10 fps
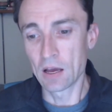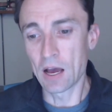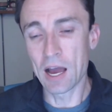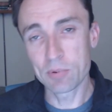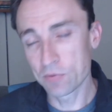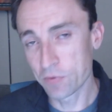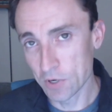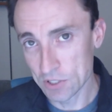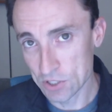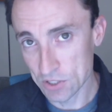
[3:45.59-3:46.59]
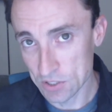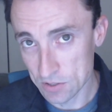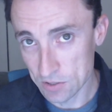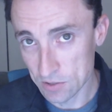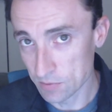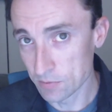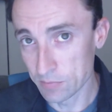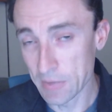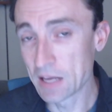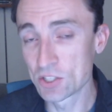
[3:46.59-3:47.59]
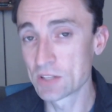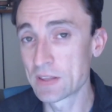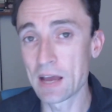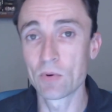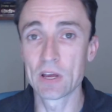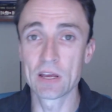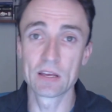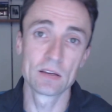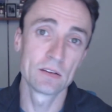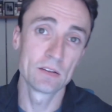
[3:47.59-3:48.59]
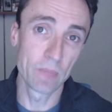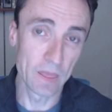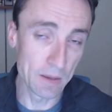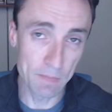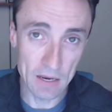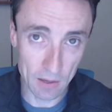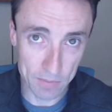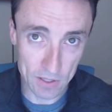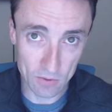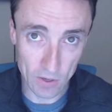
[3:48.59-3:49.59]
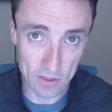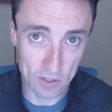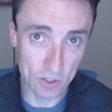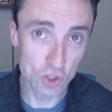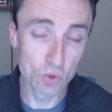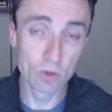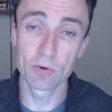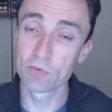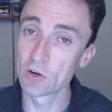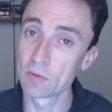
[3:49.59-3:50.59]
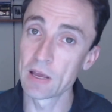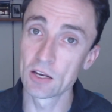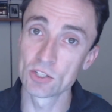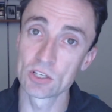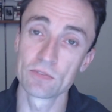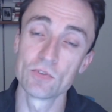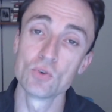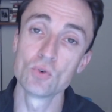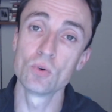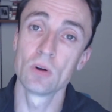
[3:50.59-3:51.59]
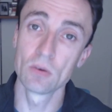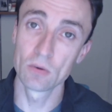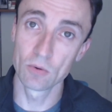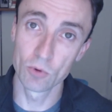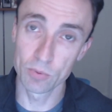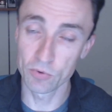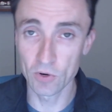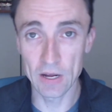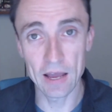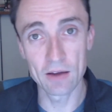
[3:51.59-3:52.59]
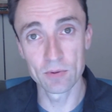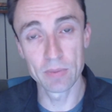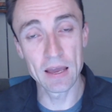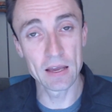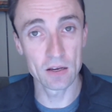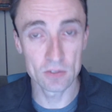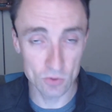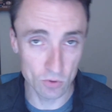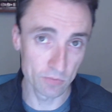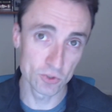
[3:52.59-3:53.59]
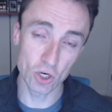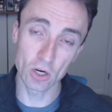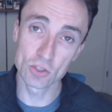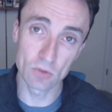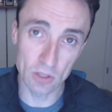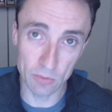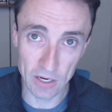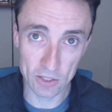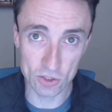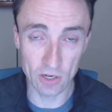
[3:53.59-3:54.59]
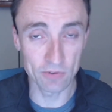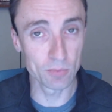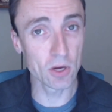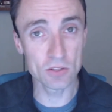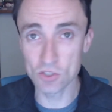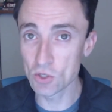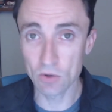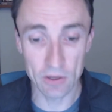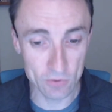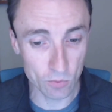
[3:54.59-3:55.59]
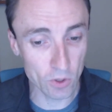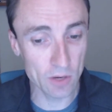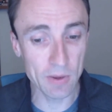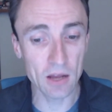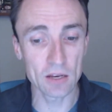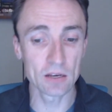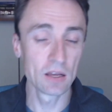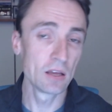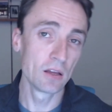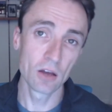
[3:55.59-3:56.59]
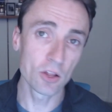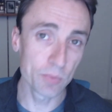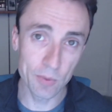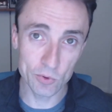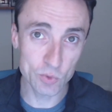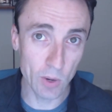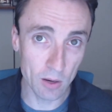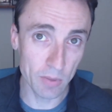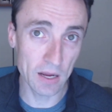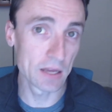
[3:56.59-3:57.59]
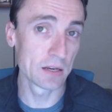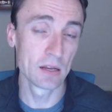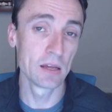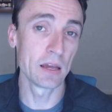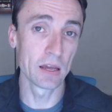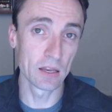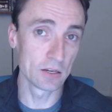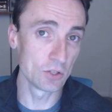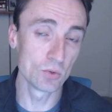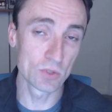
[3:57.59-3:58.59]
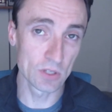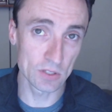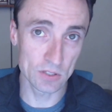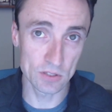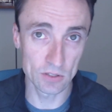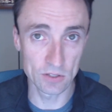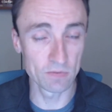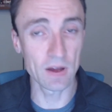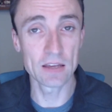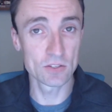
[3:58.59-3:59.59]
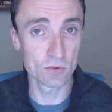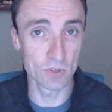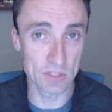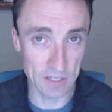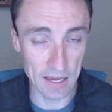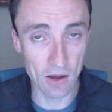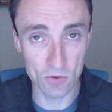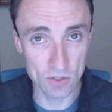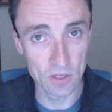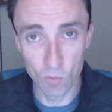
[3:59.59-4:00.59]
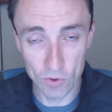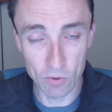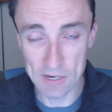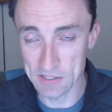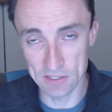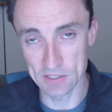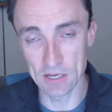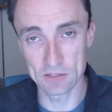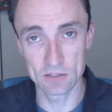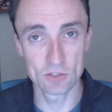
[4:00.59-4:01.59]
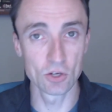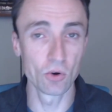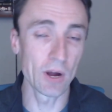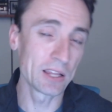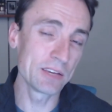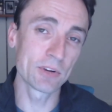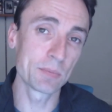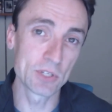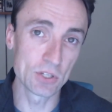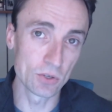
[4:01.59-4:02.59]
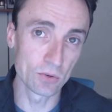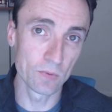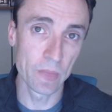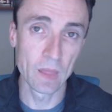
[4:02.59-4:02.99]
I prefer to just manage it that way. It may not be the way that you would prefer to manage it. If you would prefer to have the bank sort of charge you a little bit extra every month so you don't have to worry about it, other people swear by it and use this device or this account with great success. So I leave it up to you.